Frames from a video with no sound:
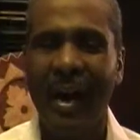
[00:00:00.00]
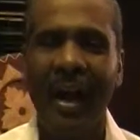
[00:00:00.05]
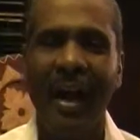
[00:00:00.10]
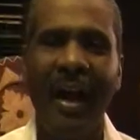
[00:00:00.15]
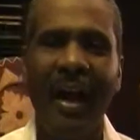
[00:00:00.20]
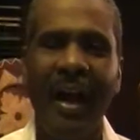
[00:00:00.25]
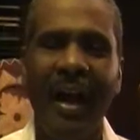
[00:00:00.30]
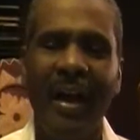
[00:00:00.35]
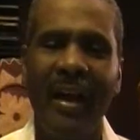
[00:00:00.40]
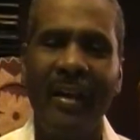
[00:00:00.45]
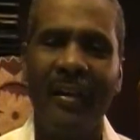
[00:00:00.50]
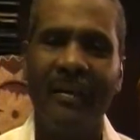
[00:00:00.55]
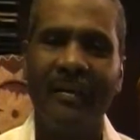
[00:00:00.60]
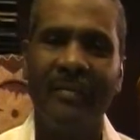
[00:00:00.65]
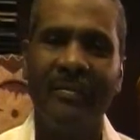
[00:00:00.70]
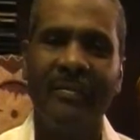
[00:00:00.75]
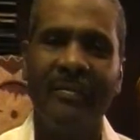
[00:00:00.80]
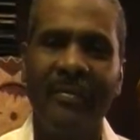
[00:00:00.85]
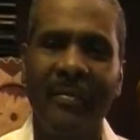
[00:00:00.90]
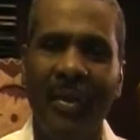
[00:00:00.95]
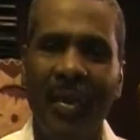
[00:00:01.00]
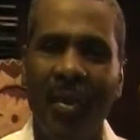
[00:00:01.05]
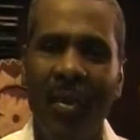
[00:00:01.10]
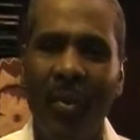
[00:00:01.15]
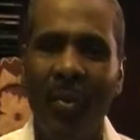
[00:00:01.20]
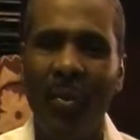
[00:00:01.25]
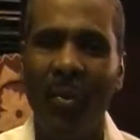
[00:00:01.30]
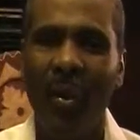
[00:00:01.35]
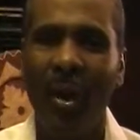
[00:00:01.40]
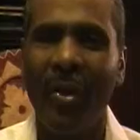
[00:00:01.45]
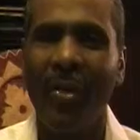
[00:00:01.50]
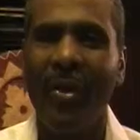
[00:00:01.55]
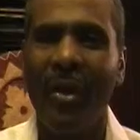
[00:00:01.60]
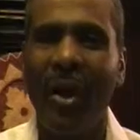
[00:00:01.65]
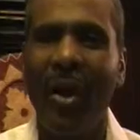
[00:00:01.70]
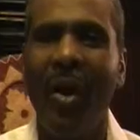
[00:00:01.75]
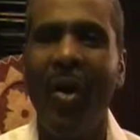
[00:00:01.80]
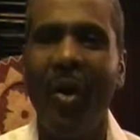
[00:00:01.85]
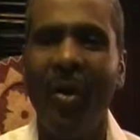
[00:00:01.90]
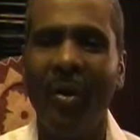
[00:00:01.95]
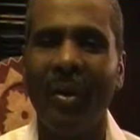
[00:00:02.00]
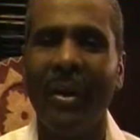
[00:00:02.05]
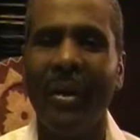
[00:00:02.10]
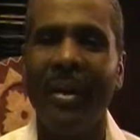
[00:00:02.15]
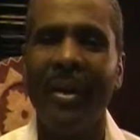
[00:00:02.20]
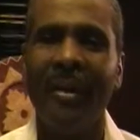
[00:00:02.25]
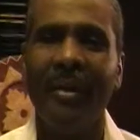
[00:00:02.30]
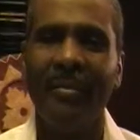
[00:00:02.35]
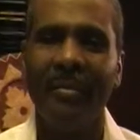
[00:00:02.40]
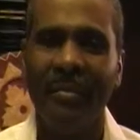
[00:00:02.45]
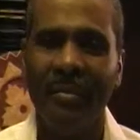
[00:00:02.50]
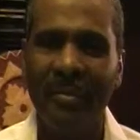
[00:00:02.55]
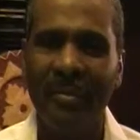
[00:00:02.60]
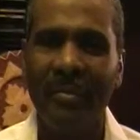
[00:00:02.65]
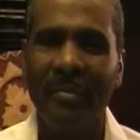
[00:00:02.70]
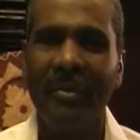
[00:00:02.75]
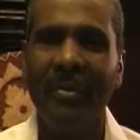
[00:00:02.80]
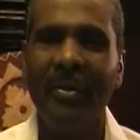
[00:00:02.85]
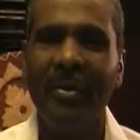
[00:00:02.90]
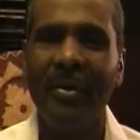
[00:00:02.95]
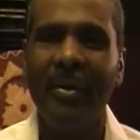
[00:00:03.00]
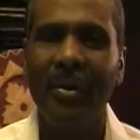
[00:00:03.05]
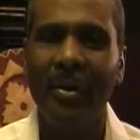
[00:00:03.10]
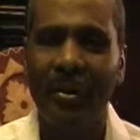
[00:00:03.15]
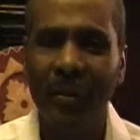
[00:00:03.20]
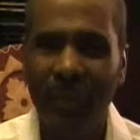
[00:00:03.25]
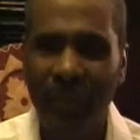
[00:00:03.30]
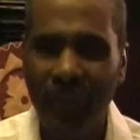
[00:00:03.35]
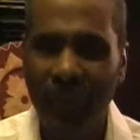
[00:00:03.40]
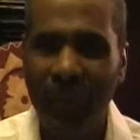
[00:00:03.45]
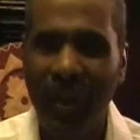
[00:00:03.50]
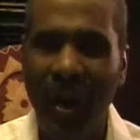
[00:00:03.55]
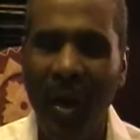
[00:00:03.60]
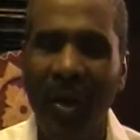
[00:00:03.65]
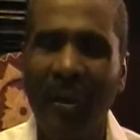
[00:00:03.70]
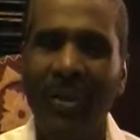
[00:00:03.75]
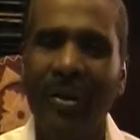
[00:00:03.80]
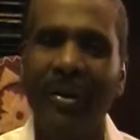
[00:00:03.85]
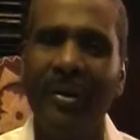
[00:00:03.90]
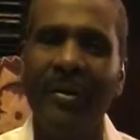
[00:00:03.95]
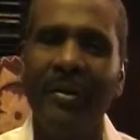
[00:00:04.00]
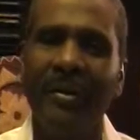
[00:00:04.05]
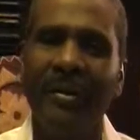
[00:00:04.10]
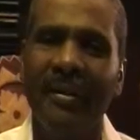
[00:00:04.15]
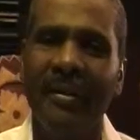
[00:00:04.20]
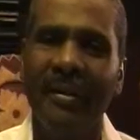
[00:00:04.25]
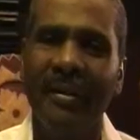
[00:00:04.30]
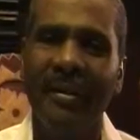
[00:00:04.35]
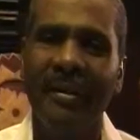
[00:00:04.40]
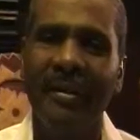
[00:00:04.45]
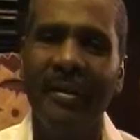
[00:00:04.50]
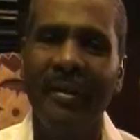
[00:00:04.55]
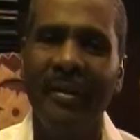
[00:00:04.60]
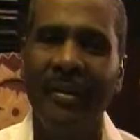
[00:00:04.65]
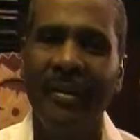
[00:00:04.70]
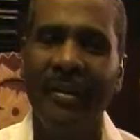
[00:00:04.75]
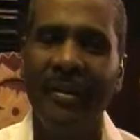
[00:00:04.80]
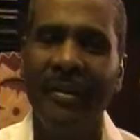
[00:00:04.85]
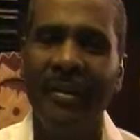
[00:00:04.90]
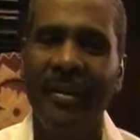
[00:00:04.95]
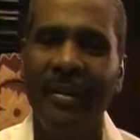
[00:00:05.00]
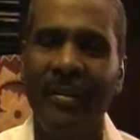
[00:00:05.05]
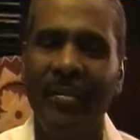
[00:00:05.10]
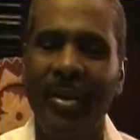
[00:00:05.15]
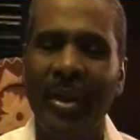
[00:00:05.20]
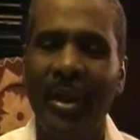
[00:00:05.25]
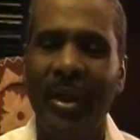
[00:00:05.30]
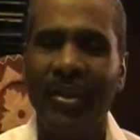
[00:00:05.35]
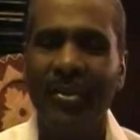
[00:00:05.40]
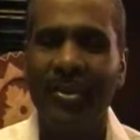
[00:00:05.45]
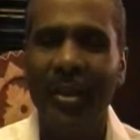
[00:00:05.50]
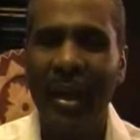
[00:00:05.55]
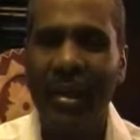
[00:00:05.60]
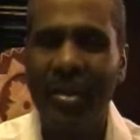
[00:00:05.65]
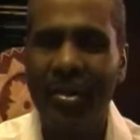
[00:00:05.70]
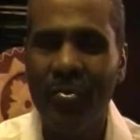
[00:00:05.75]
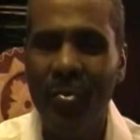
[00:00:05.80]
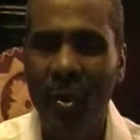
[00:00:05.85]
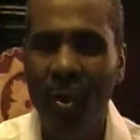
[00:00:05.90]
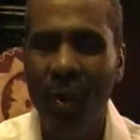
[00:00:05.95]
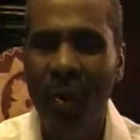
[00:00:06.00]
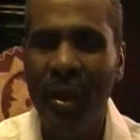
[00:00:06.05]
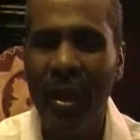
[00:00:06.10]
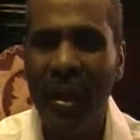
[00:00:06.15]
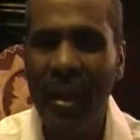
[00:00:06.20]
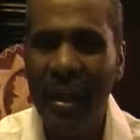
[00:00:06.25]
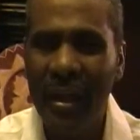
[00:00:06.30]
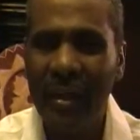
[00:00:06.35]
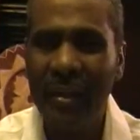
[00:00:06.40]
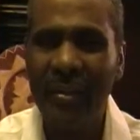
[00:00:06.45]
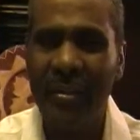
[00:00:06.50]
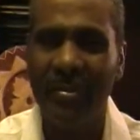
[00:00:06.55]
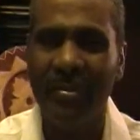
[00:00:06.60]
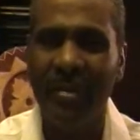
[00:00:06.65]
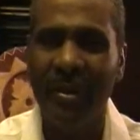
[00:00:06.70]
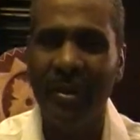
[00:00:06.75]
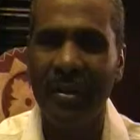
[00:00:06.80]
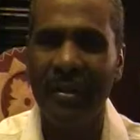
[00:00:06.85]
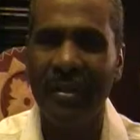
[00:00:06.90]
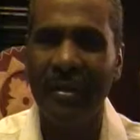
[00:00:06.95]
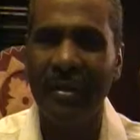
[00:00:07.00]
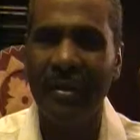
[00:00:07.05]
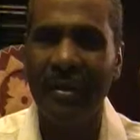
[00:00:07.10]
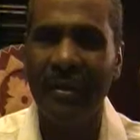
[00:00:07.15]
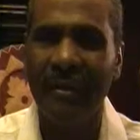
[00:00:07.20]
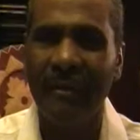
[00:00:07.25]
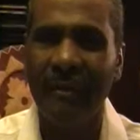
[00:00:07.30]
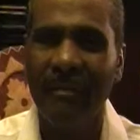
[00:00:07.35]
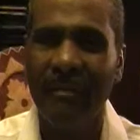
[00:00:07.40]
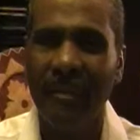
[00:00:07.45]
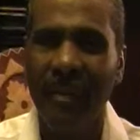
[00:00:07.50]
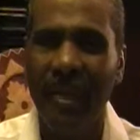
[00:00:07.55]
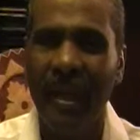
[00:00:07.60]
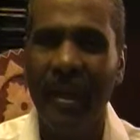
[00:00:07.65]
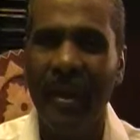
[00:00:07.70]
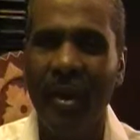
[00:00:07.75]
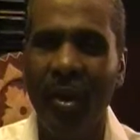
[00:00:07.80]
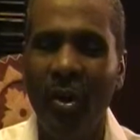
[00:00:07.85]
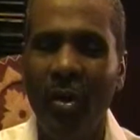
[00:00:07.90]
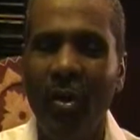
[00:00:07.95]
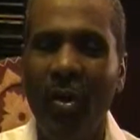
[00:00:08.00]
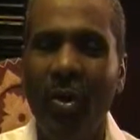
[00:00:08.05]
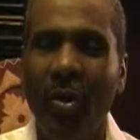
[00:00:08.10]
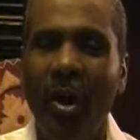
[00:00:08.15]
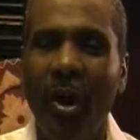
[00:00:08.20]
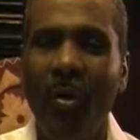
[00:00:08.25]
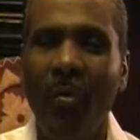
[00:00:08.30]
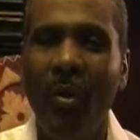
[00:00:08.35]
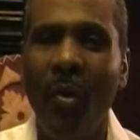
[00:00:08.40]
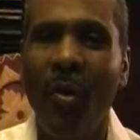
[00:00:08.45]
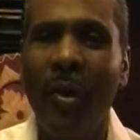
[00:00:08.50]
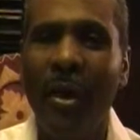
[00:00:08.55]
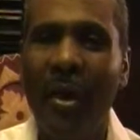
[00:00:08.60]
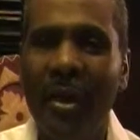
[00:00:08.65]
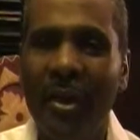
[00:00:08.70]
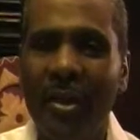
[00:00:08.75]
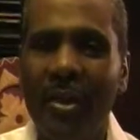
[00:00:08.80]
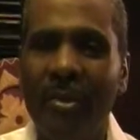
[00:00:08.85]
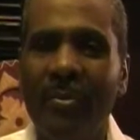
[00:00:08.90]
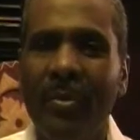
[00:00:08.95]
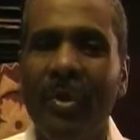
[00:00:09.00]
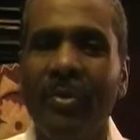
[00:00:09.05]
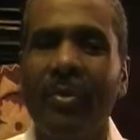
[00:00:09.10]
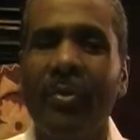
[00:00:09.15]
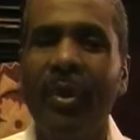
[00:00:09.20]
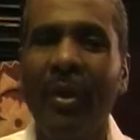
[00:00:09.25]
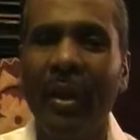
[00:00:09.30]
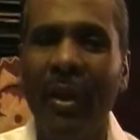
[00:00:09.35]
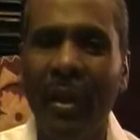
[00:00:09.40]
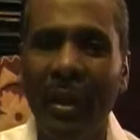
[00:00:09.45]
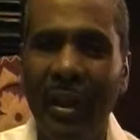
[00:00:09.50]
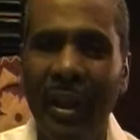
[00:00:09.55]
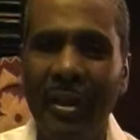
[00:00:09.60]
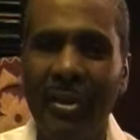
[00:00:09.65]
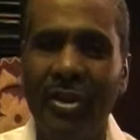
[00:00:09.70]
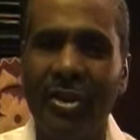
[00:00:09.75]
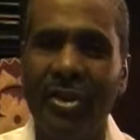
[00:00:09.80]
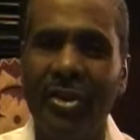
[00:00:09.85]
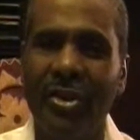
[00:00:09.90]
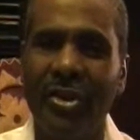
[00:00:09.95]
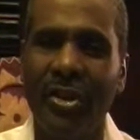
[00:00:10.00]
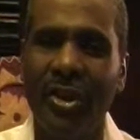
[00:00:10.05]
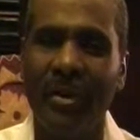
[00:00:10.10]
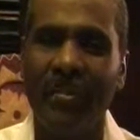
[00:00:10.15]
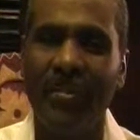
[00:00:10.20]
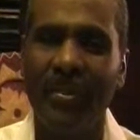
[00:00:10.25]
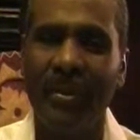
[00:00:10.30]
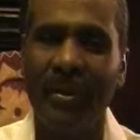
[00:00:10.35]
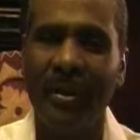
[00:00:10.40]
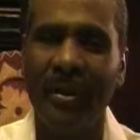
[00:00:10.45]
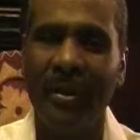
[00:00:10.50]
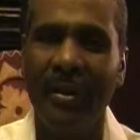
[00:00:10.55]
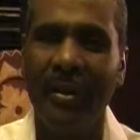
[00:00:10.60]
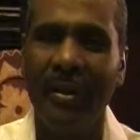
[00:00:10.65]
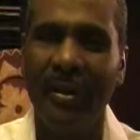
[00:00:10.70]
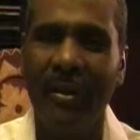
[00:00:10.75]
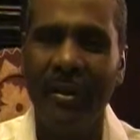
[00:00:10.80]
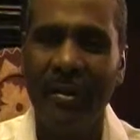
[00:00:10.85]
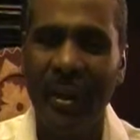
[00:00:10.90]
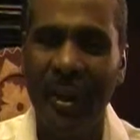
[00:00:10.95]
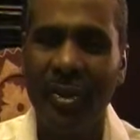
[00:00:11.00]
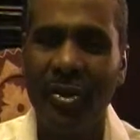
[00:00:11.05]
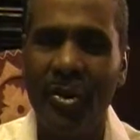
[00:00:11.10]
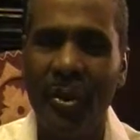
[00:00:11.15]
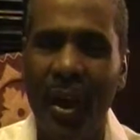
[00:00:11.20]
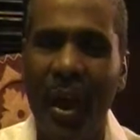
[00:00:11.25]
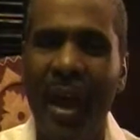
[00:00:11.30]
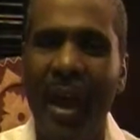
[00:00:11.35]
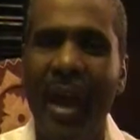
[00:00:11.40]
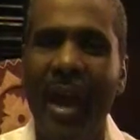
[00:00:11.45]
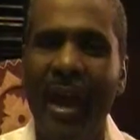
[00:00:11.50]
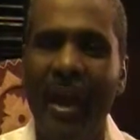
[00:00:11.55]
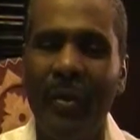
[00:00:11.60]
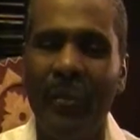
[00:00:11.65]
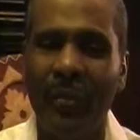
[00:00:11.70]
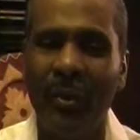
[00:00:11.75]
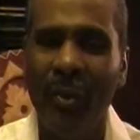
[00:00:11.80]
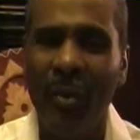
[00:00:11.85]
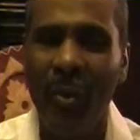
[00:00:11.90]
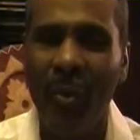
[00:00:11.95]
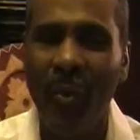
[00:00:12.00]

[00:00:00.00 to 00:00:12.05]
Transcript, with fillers: I rather call him Father because that's more intimate and a, a more intimate relationship that you have